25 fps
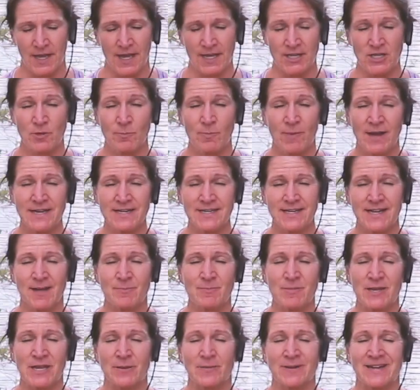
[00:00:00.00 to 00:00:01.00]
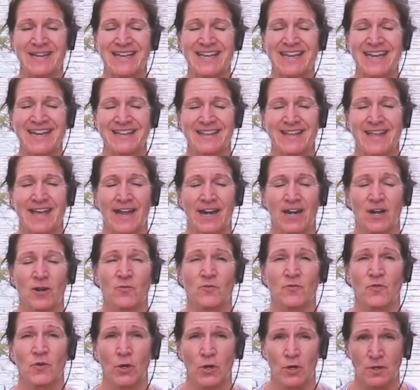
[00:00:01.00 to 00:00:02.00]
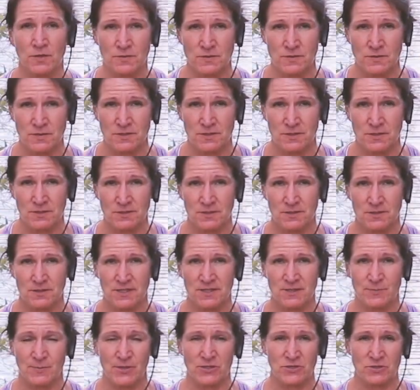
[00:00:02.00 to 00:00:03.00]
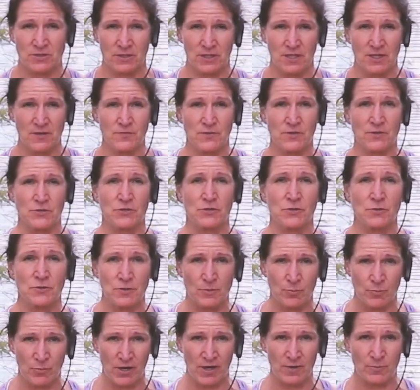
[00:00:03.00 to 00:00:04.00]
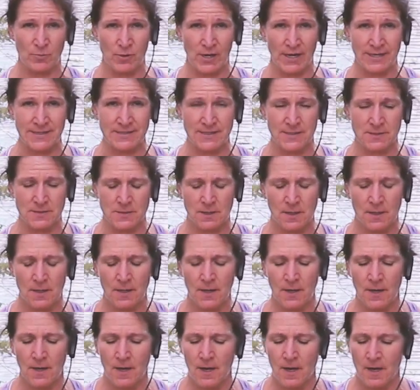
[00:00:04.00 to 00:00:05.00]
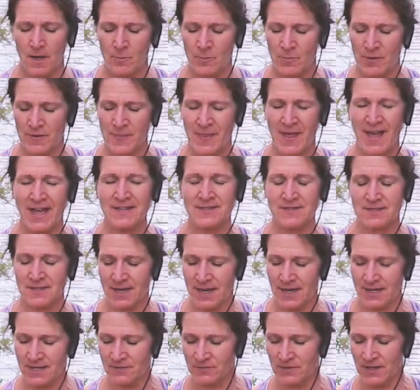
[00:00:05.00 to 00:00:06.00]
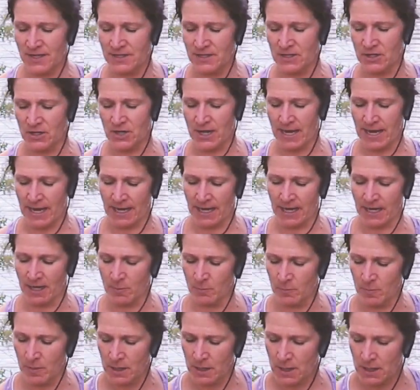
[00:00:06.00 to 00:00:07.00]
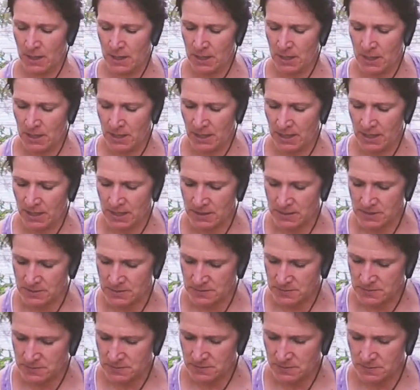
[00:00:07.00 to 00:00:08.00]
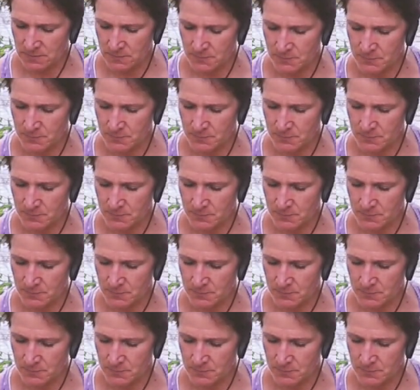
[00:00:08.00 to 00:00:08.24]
And you might not be able to get that at first, especially if you're new to breath practice. But that's kind of like your aim, is